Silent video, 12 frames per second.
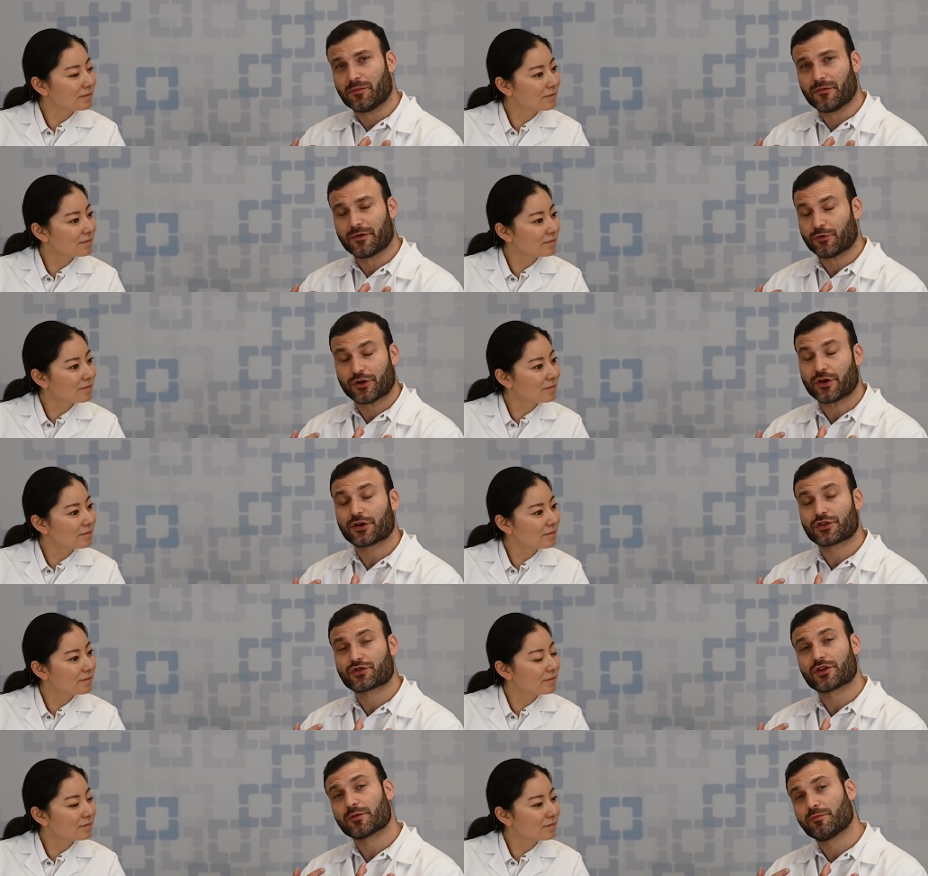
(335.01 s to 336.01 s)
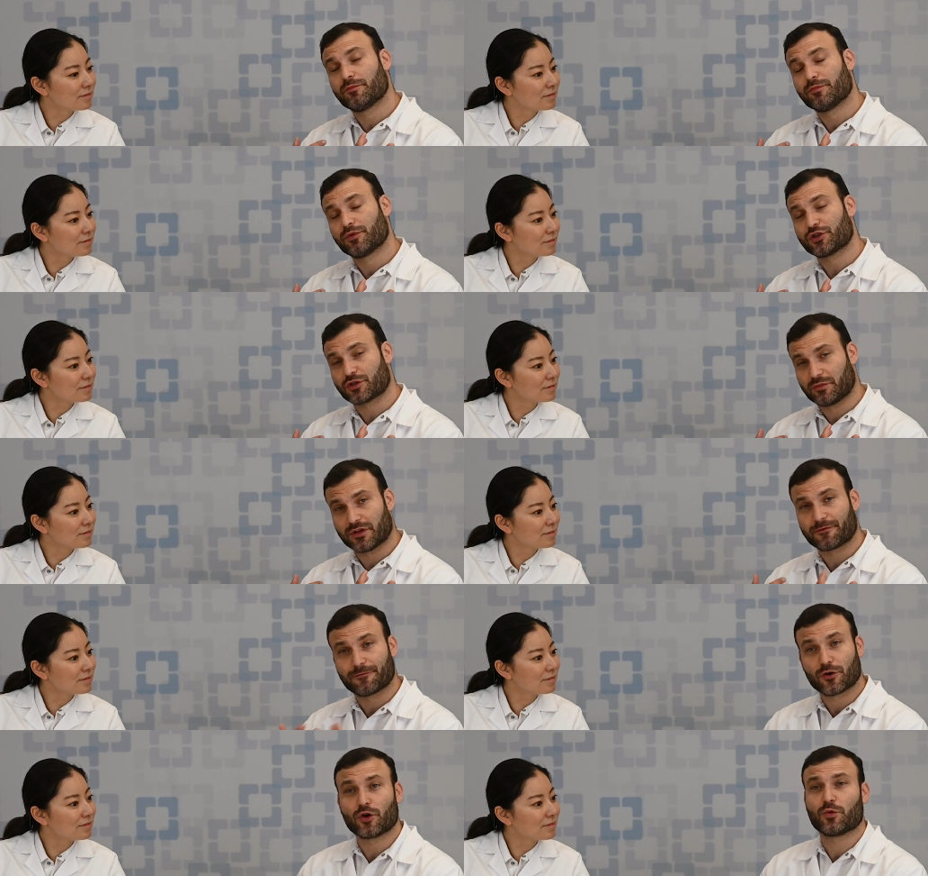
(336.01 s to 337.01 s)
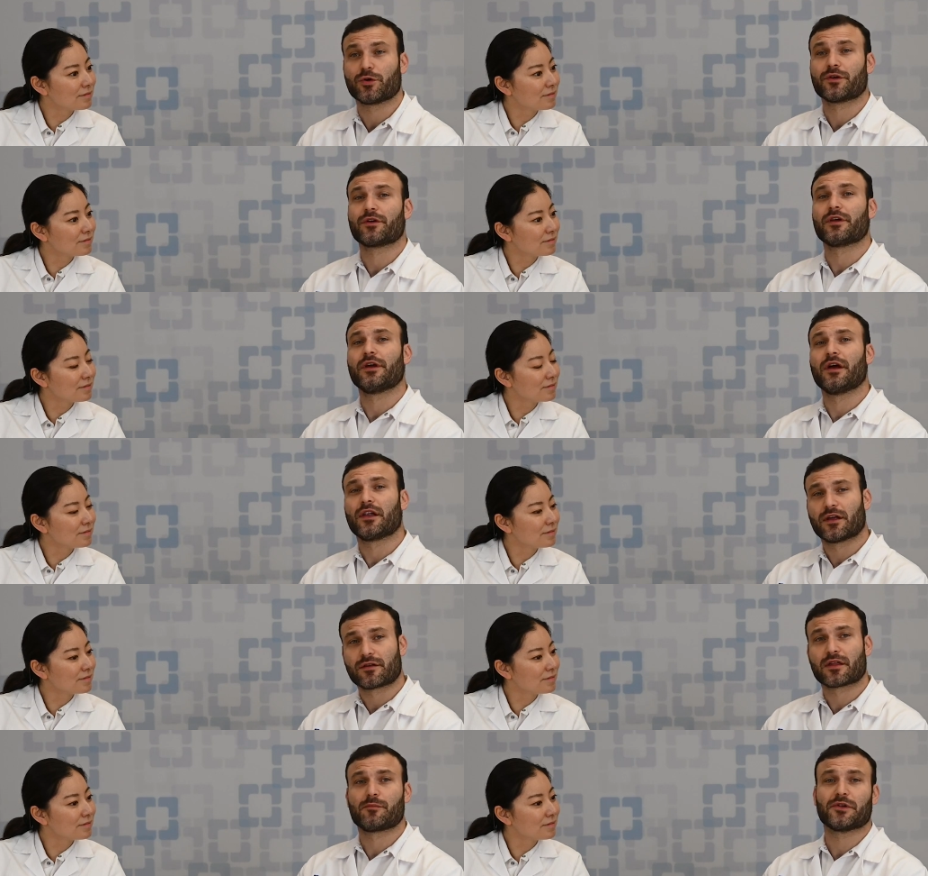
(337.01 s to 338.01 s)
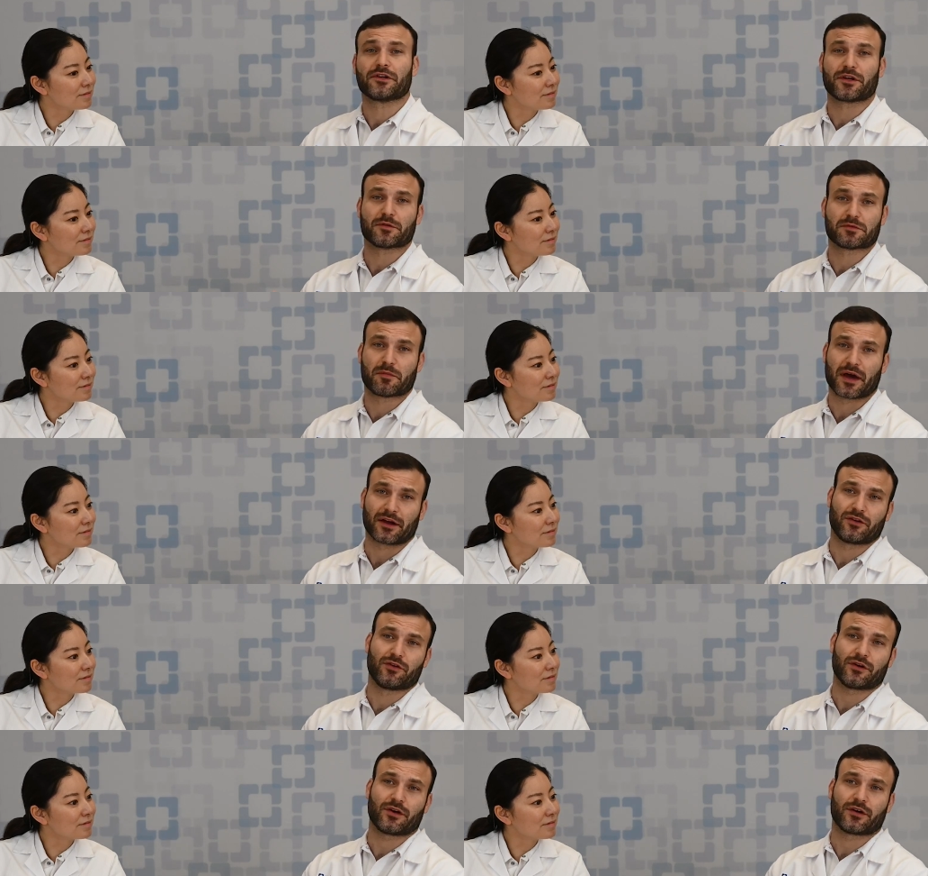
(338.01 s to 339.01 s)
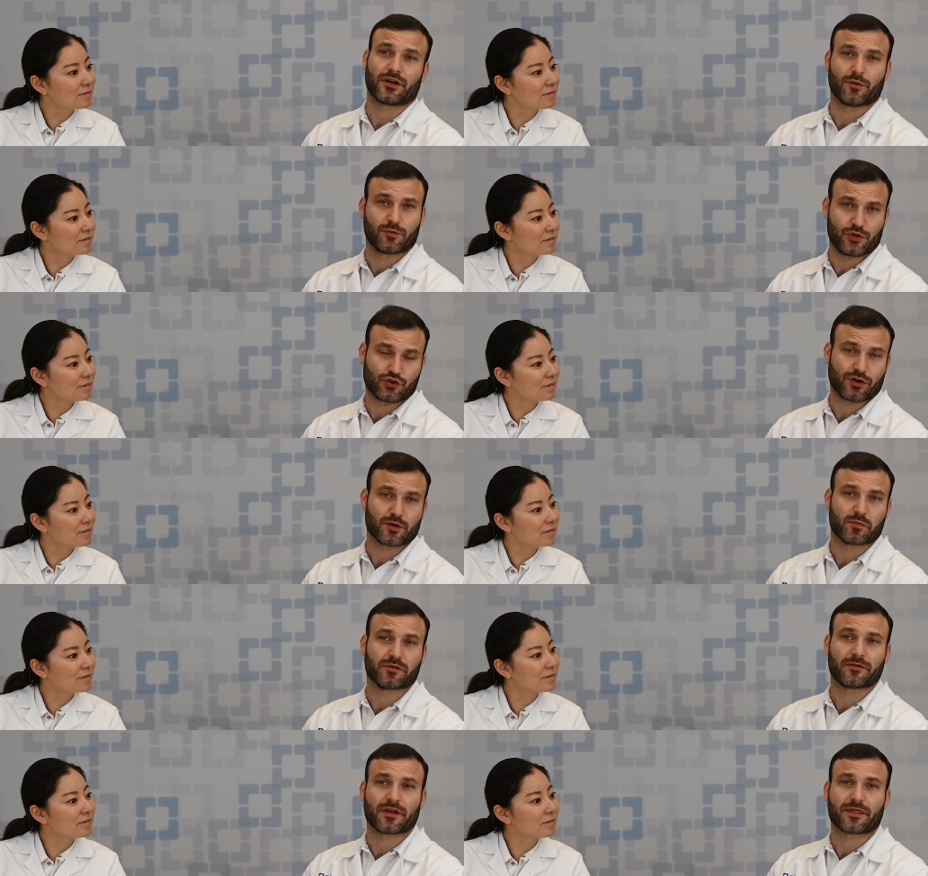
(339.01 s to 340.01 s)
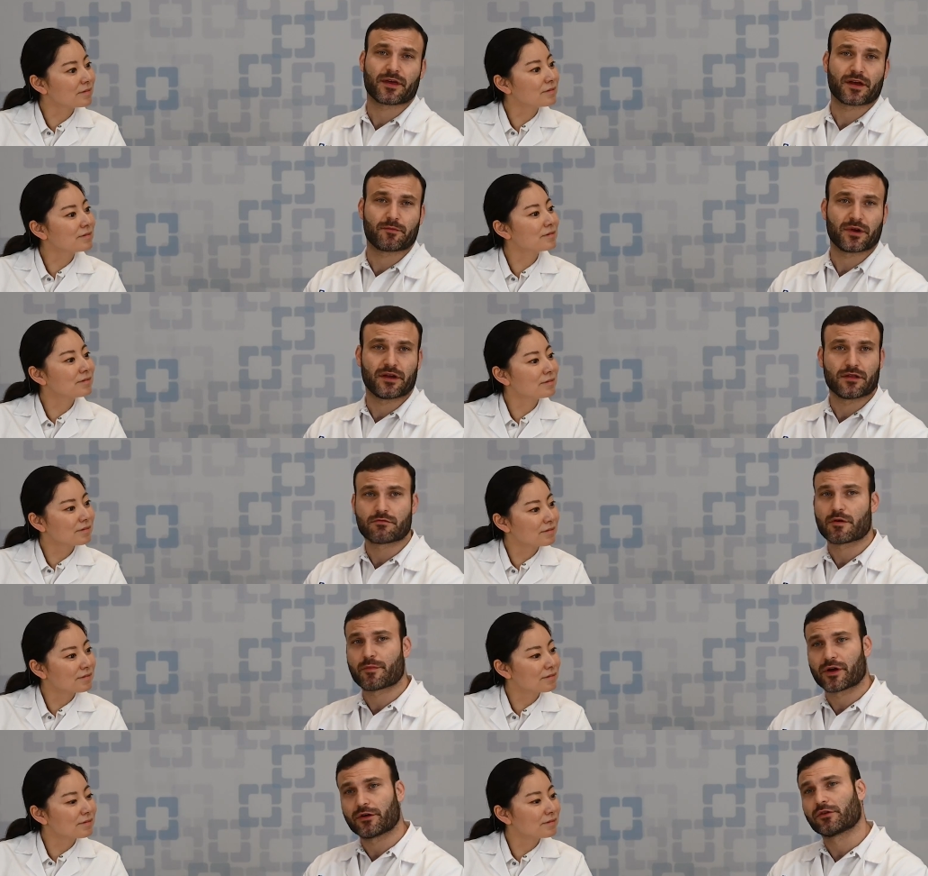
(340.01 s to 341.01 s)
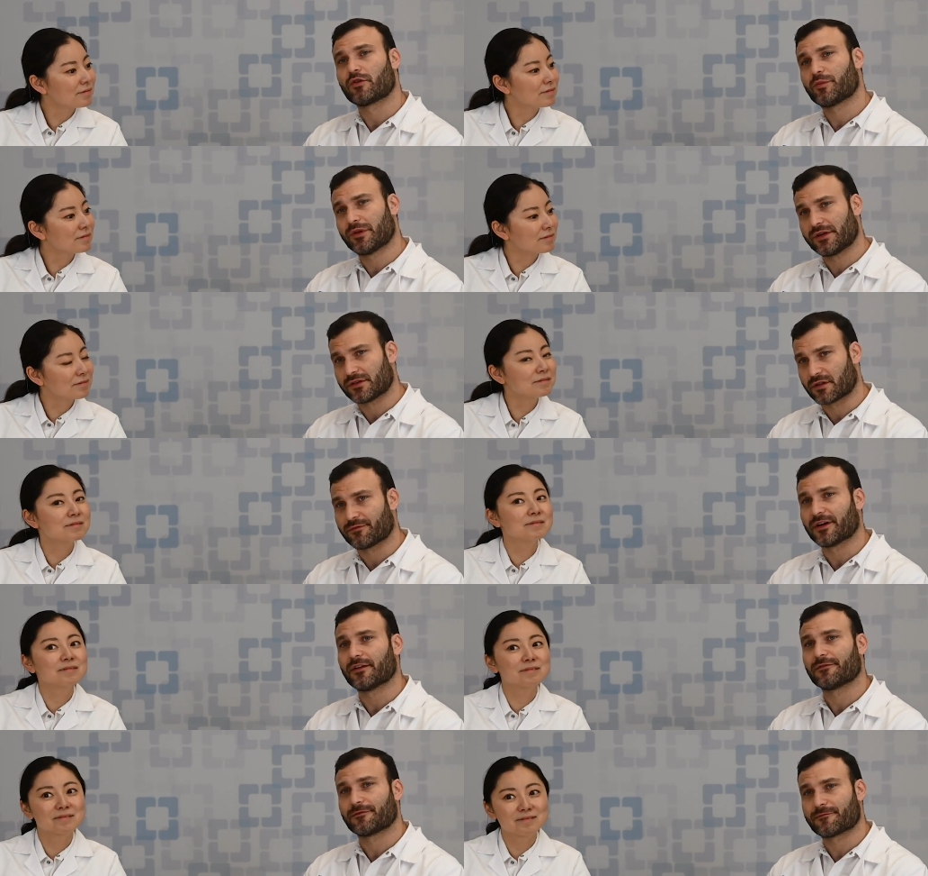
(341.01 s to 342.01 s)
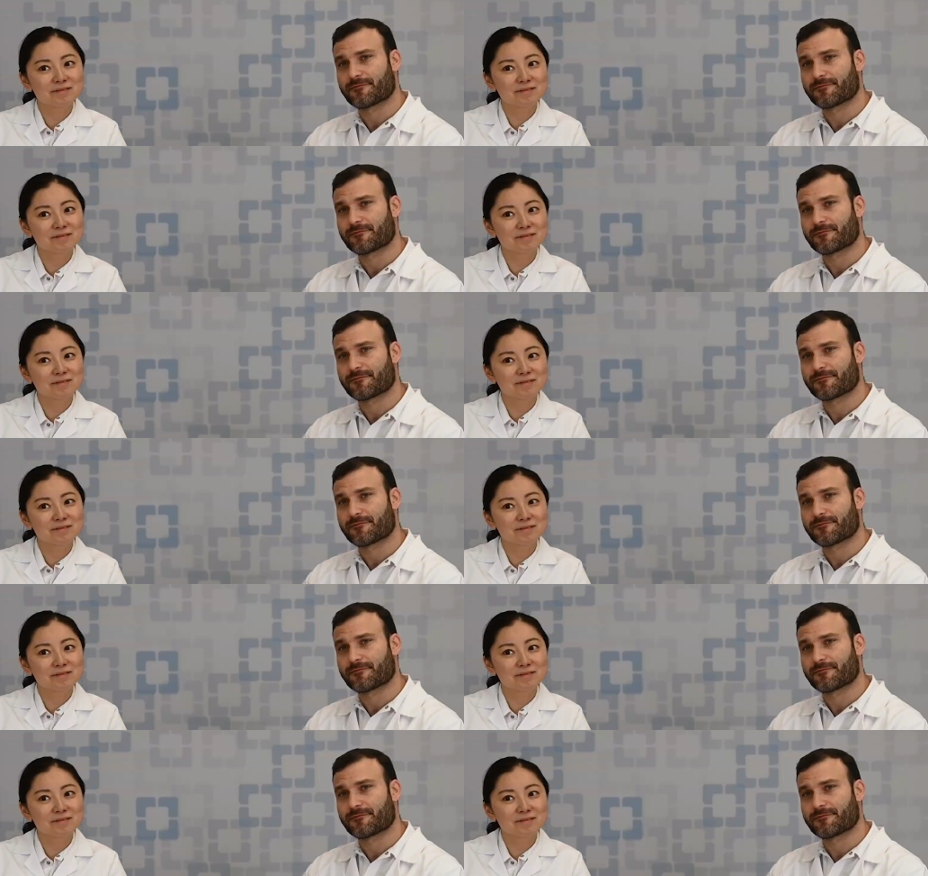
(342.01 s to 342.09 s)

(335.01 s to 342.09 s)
Speaker 1: when your heart's trying to push blood forward, a lot of that blood comes back to your heart, and we try to prevent that by either repairing or replacing the valve.